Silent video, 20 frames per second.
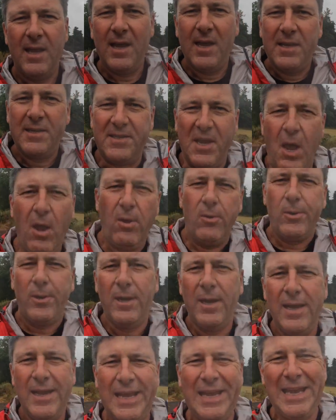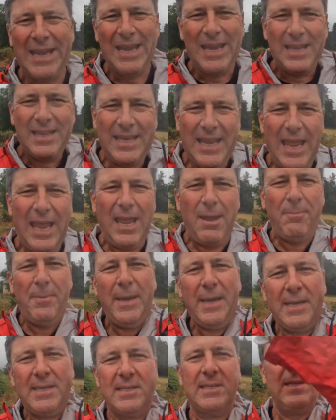So, the
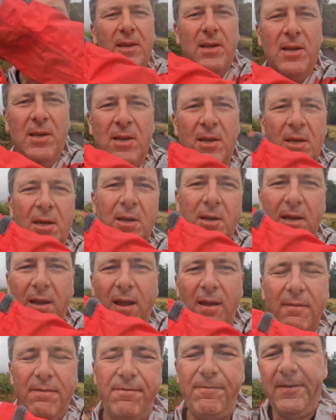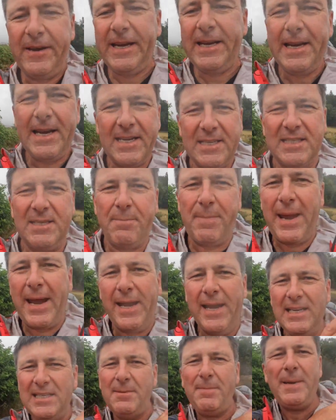Epix and Fenix debate.
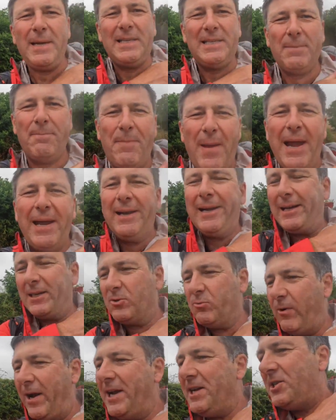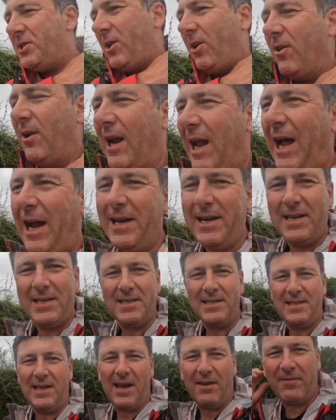It's a big debate that's raging online,
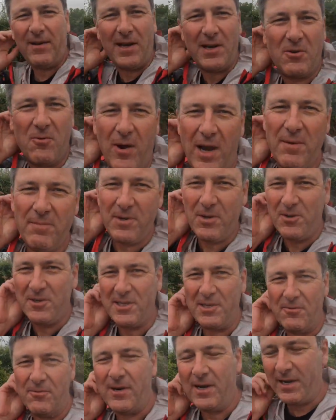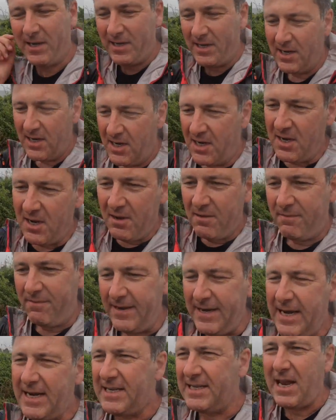isn't it? I find it quite amusing, really.
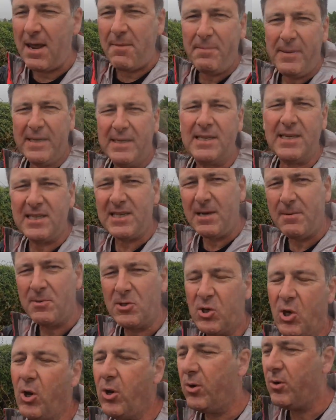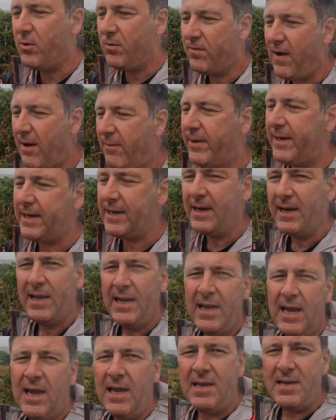Fenix and Epix, they seem two very
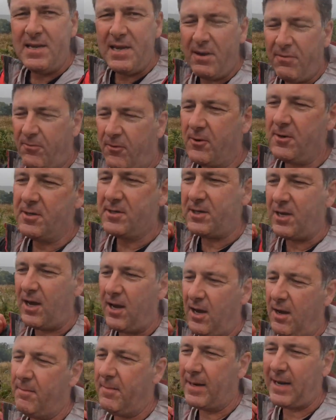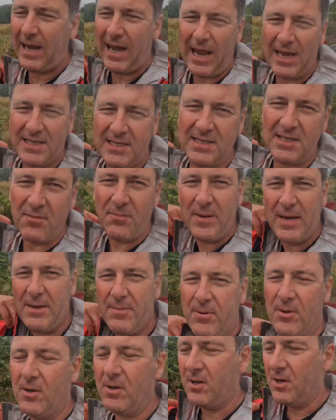different classes of
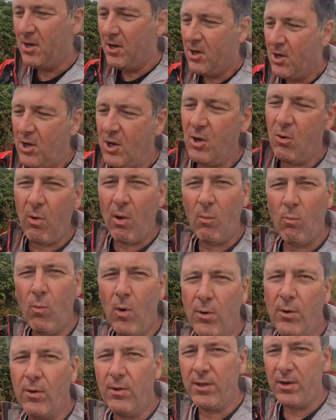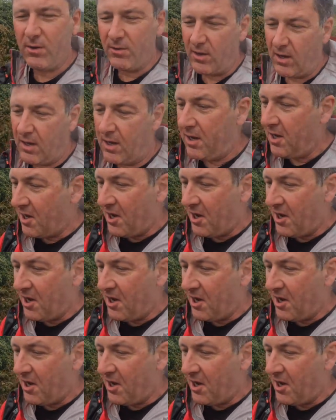people who want one or the other.